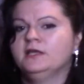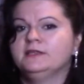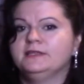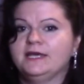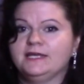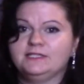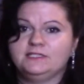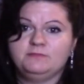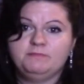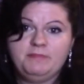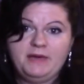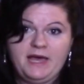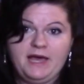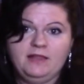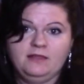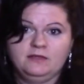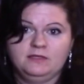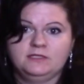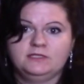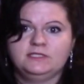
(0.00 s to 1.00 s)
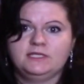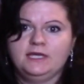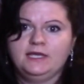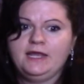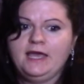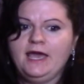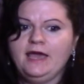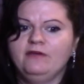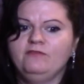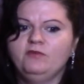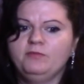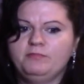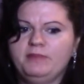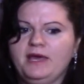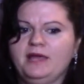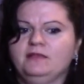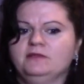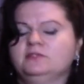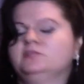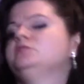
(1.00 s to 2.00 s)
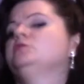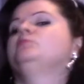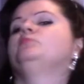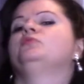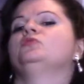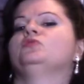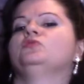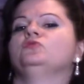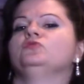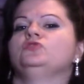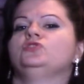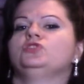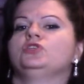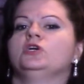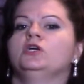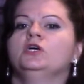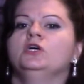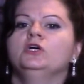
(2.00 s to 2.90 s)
that's balanced, and have a balanced approach,